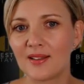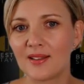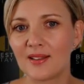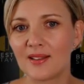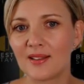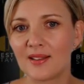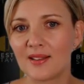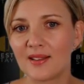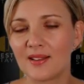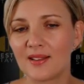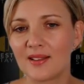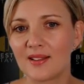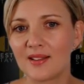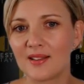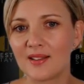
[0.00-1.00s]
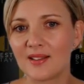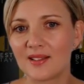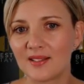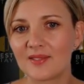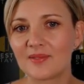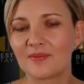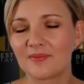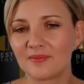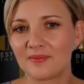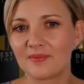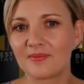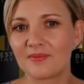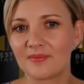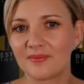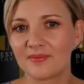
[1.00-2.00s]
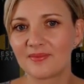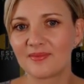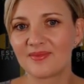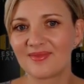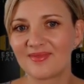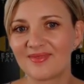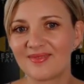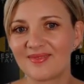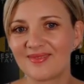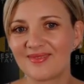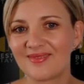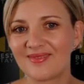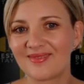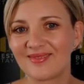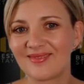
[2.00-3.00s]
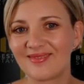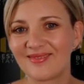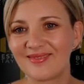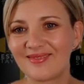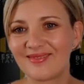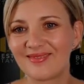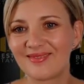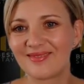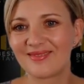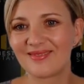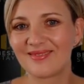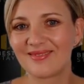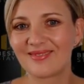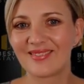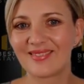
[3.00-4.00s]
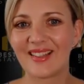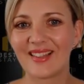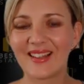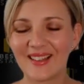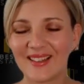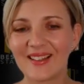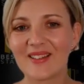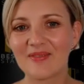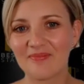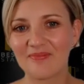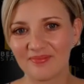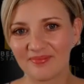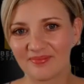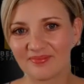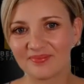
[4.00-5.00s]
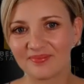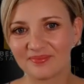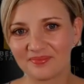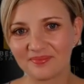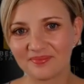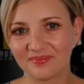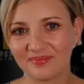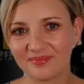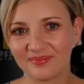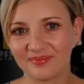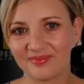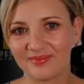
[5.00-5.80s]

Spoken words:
The person shown says nothing.